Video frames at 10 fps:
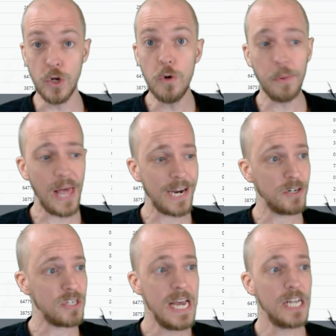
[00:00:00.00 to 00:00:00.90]
New
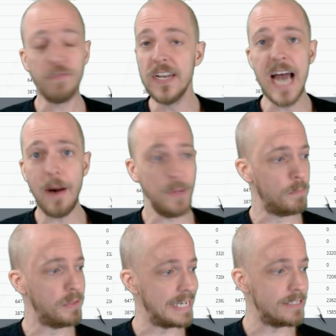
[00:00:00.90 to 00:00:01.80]
players,
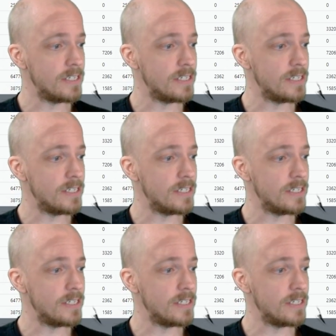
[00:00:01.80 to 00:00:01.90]
phenomenal place.